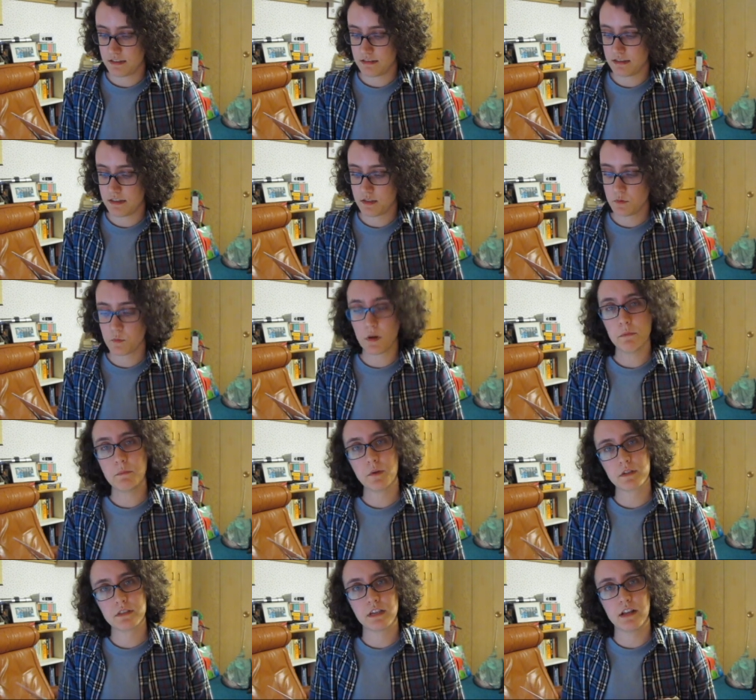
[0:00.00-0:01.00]
this one
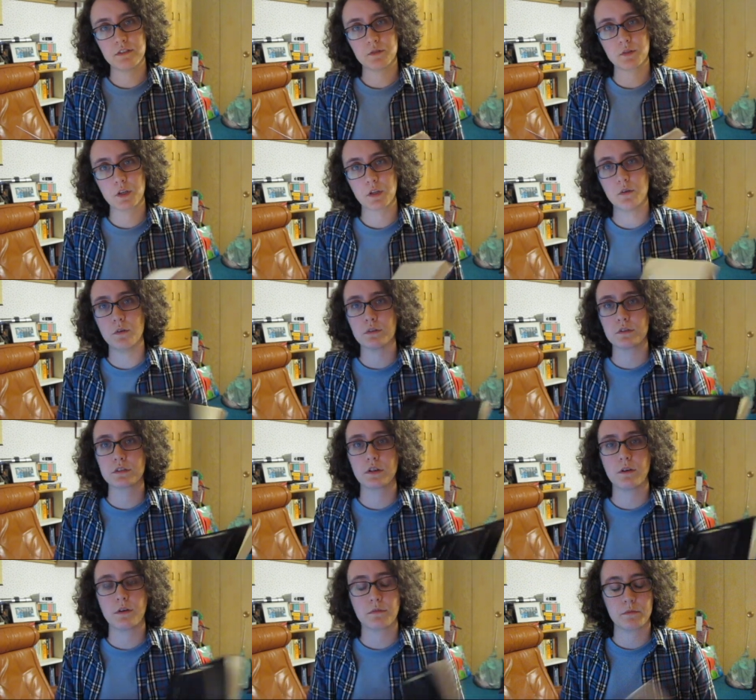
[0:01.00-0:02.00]
book sounds really cool, so
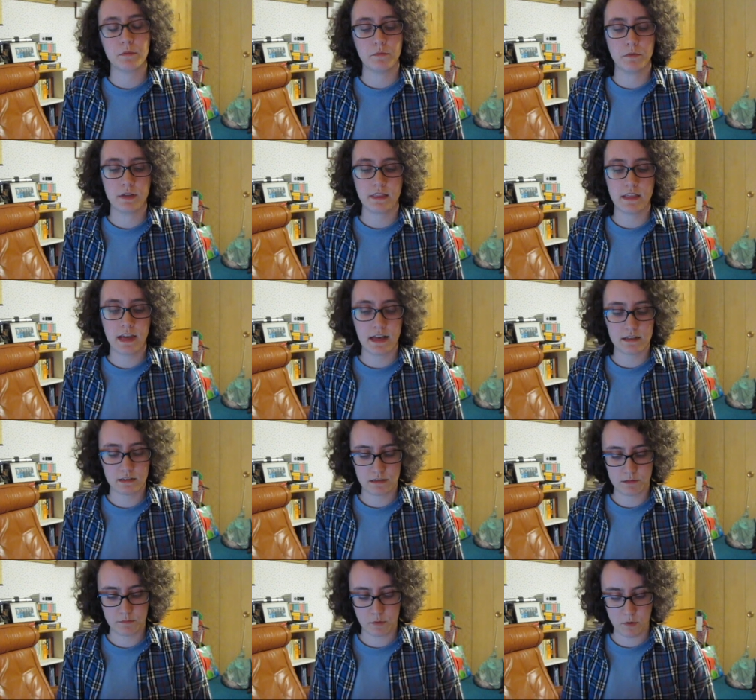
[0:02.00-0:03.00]
I'll read that at
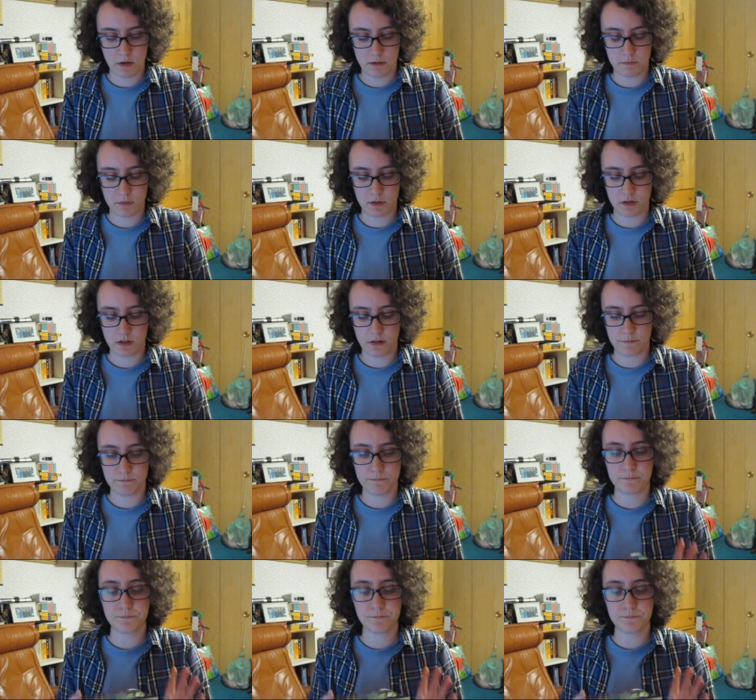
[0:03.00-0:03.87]
some point. But, I